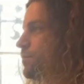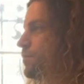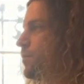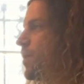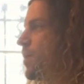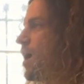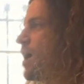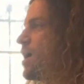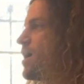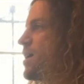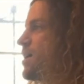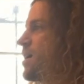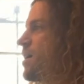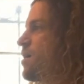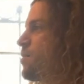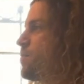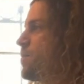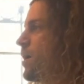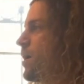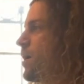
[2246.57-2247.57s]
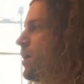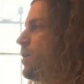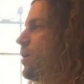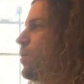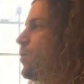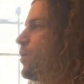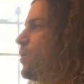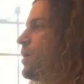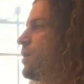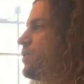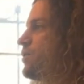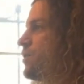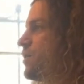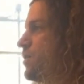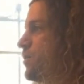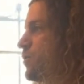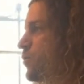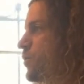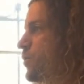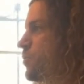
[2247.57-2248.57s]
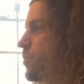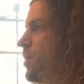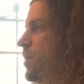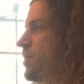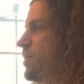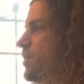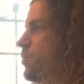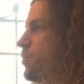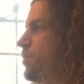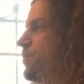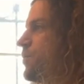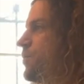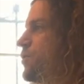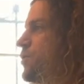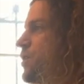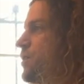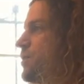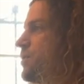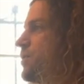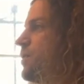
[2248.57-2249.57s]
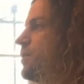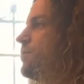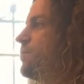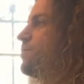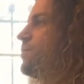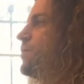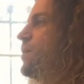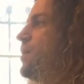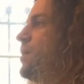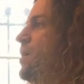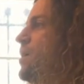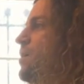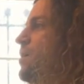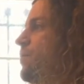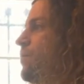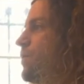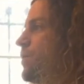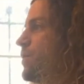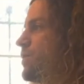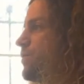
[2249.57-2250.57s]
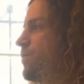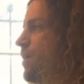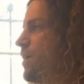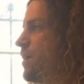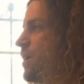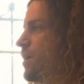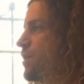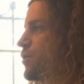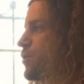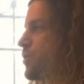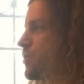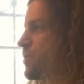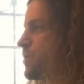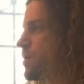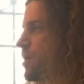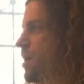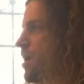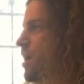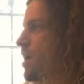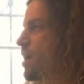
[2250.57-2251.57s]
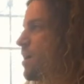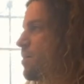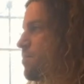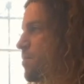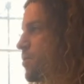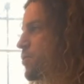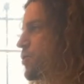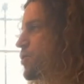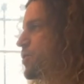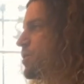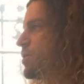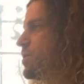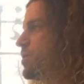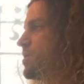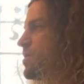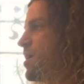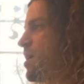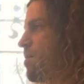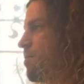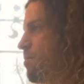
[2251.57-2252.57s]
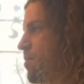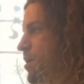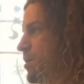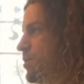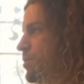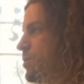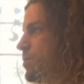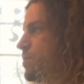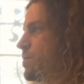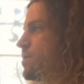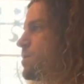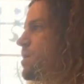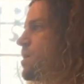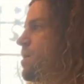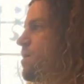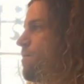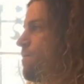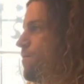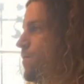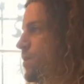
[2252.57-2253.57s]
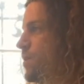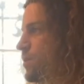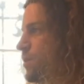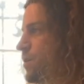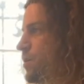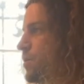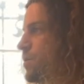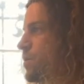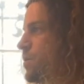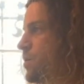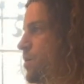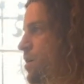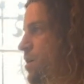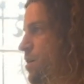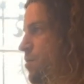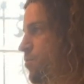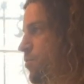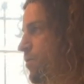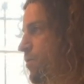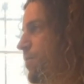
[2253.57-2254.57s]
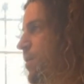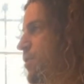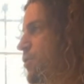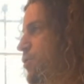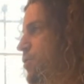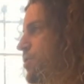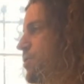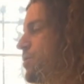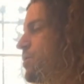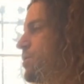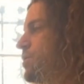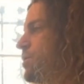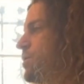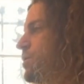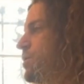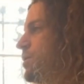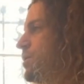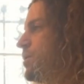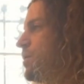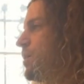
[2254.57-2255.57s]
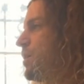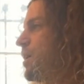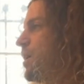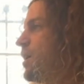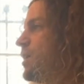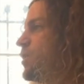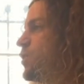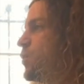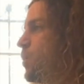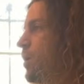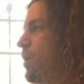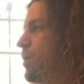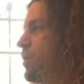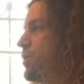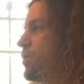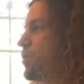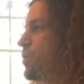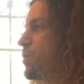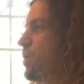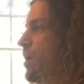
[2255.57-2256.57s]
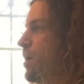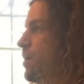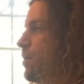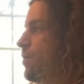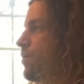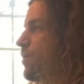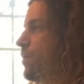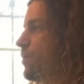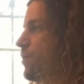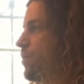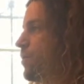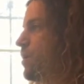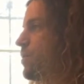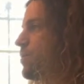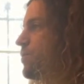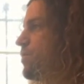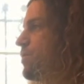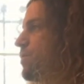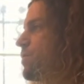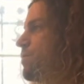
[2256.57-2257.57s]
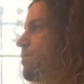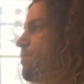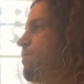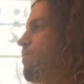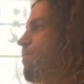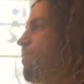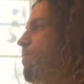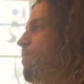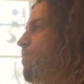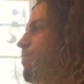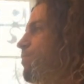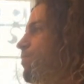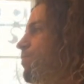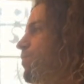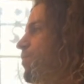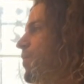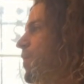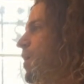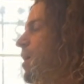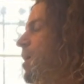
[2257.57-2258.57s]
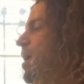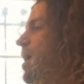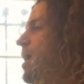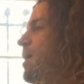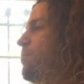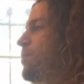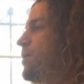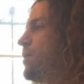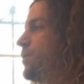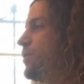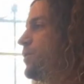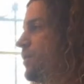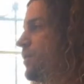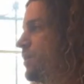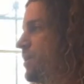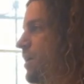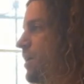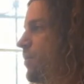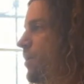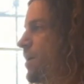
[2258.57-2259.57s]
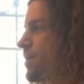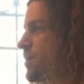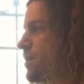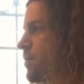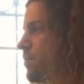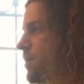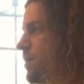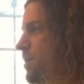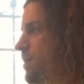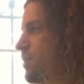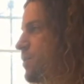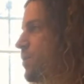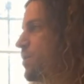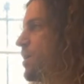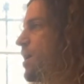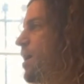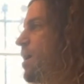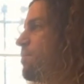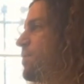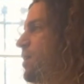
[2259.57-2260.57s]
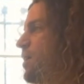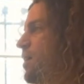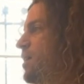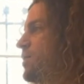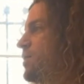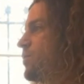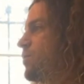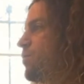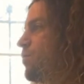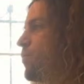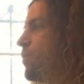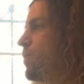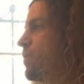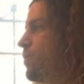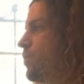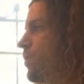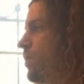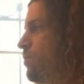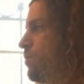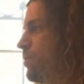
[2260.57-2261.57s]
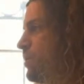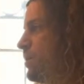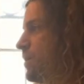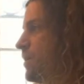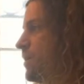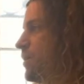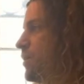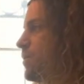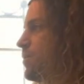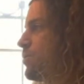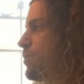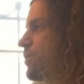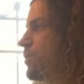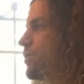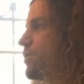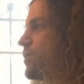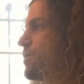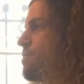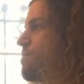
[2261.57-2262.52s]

I am, and no one else is, responsible for Justin, for his financial, emotional, mental, physical, professional, and spiritual health and growth. I build Good Day Recipe into an app that has more than 1 billion users.